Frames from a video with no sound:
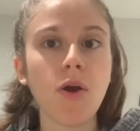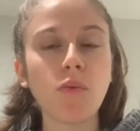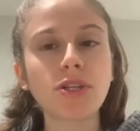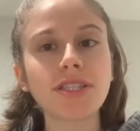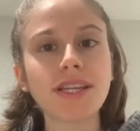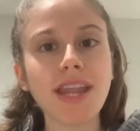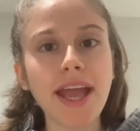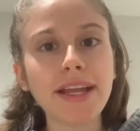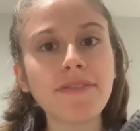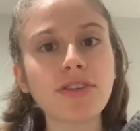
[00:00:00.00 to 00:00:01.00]
which is the
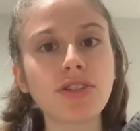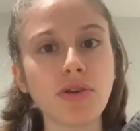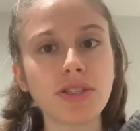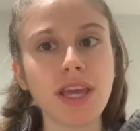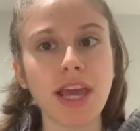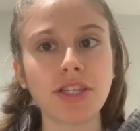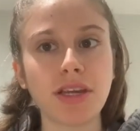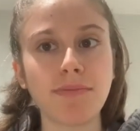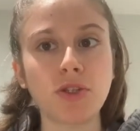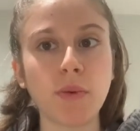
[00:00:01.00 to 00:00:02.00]
negative
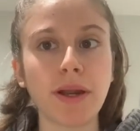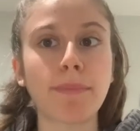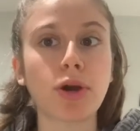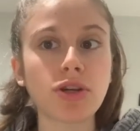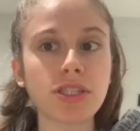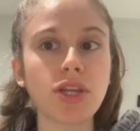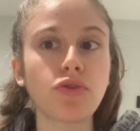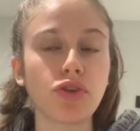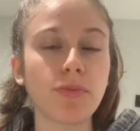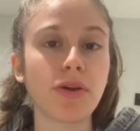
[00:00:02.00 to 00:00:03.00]
association between a person,
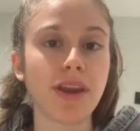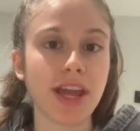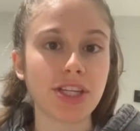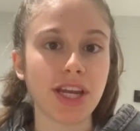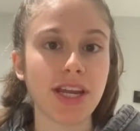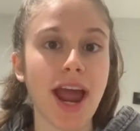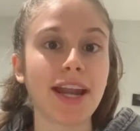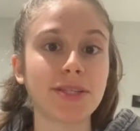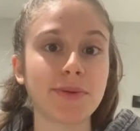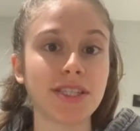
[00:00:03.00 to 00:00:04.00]
group, or nation and a
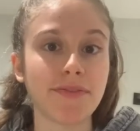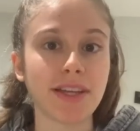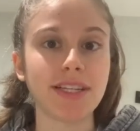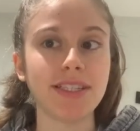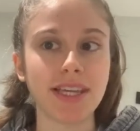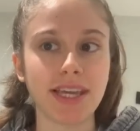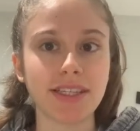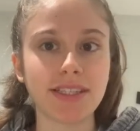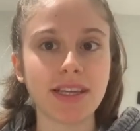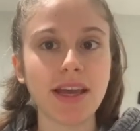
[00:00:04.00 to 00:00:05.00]
specific disease.